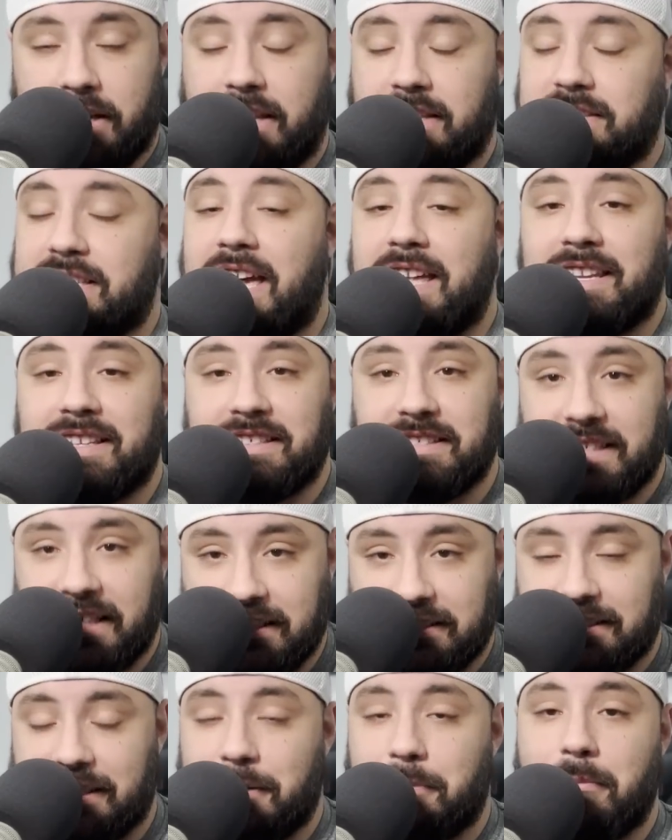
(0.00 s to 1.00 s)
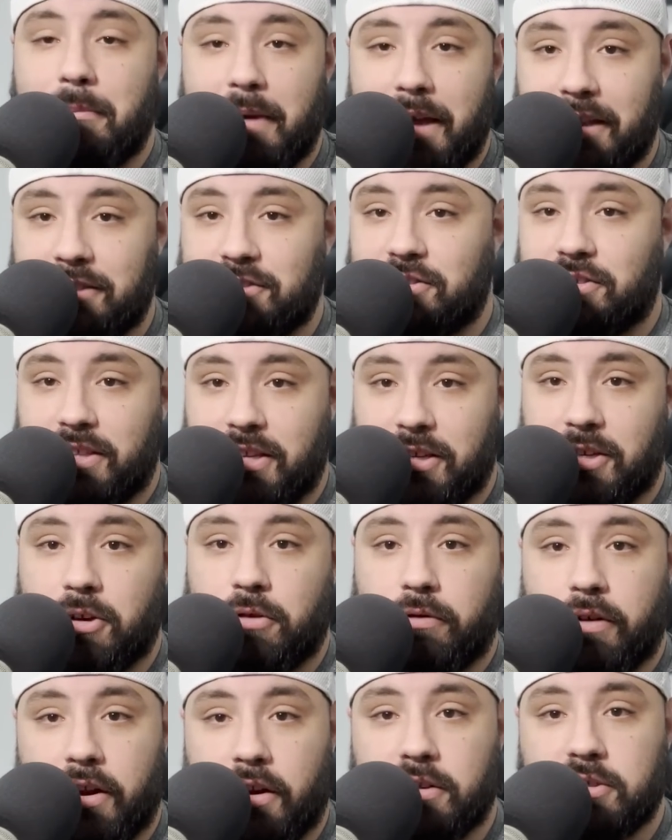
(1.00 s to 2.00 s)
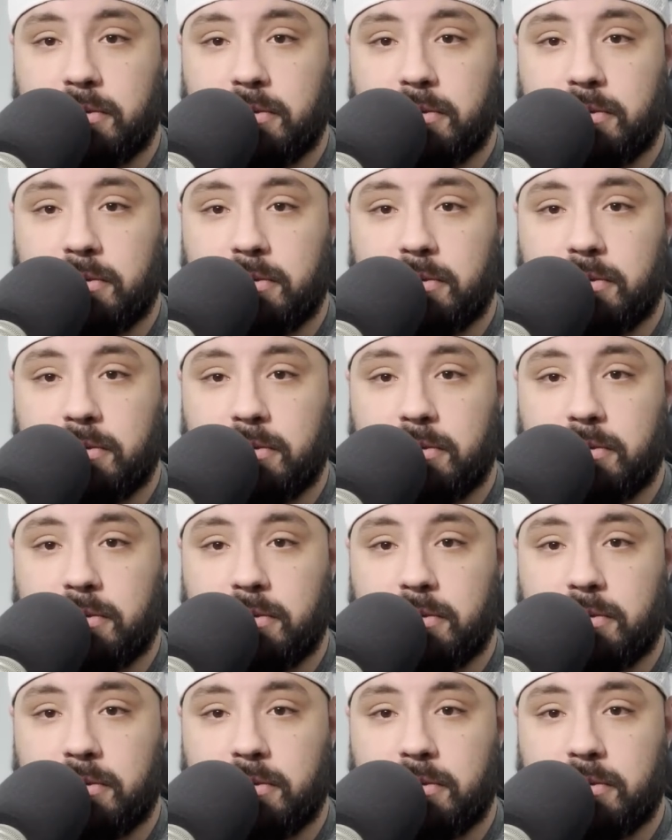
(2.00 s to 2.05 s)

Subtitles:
He's had a decent major league career,